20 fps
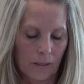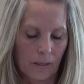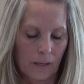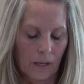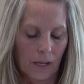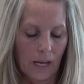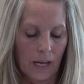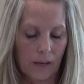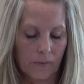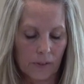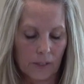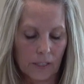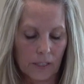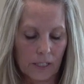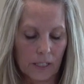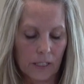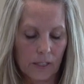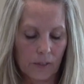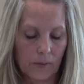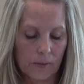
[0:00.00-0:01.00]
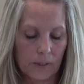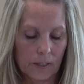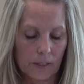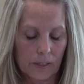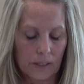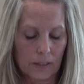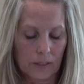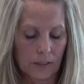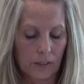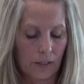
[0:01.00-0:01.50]
I have
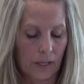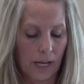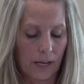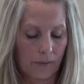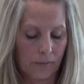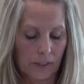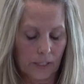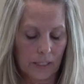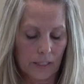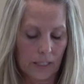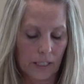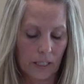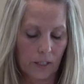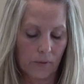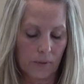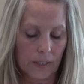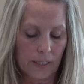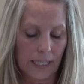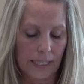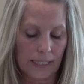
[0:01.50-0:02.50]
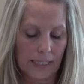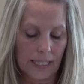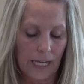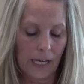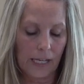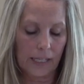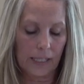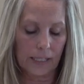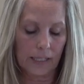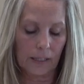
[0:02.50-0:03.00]
continuous, to have continuous
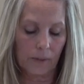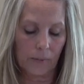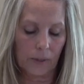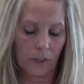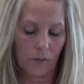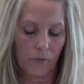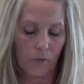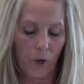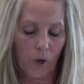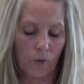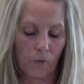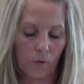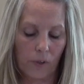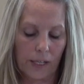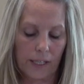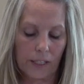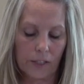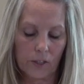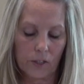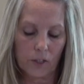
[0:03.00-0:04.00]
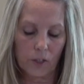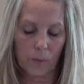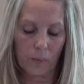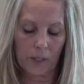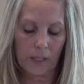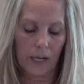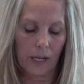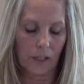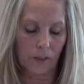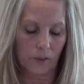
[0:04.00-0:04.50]
anxiety when the phone rings or someone
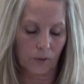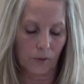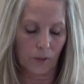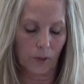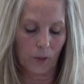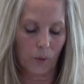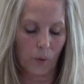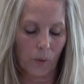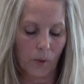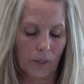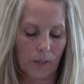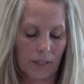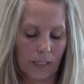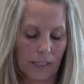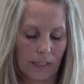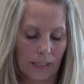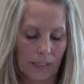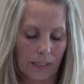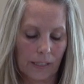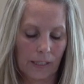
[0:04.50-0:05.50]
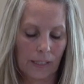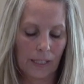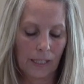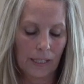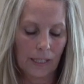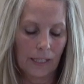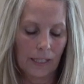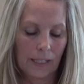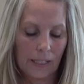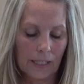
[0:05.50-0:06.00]
knocks on the door thinking
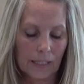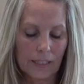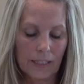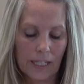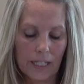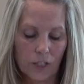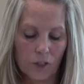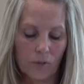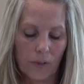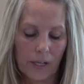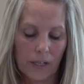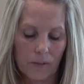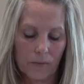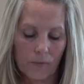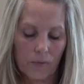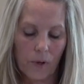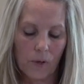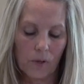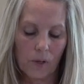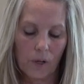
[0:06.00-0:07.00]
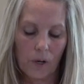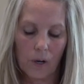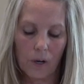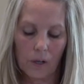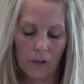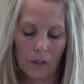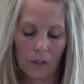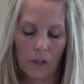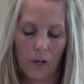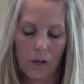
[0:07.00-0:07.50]
it's that dreaded phone call
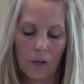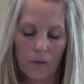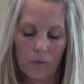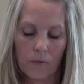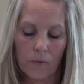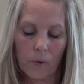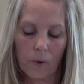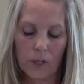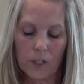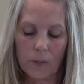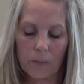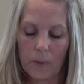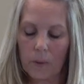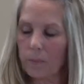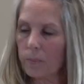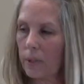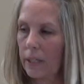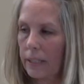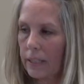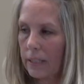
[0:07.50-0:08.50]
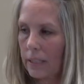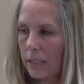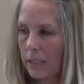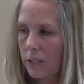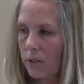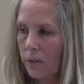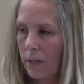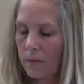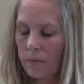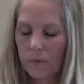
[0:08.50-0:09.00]
or law enforcement bringing us
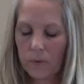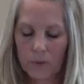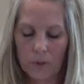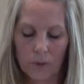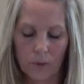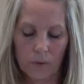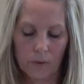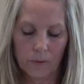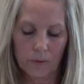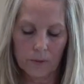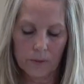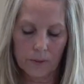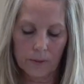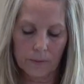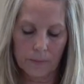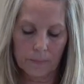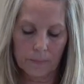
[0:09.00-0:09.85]
dreadful news.